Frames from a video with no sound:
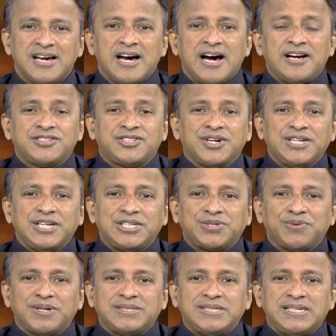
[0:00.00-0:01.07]
Our journey
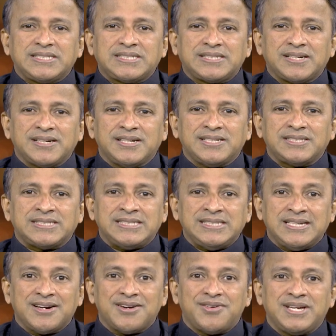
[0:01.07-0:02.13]
towards Easter is
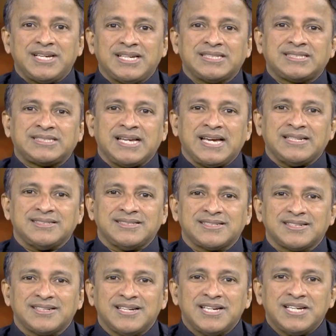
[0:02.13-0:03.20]
nearing its end.
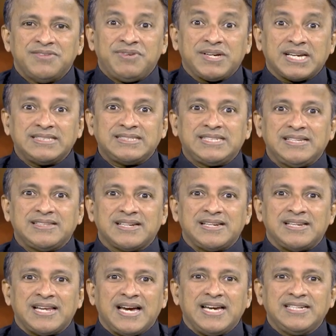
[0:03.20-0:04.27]
We can see the
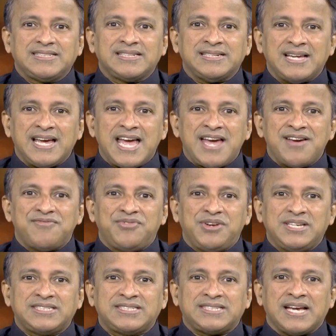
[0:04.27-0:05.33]
light in
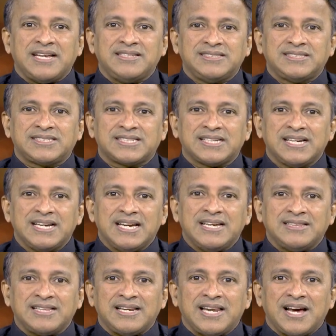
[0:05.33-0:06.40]
every sense
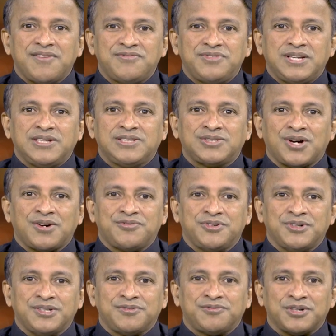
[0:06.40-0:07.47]
in the love that is offered.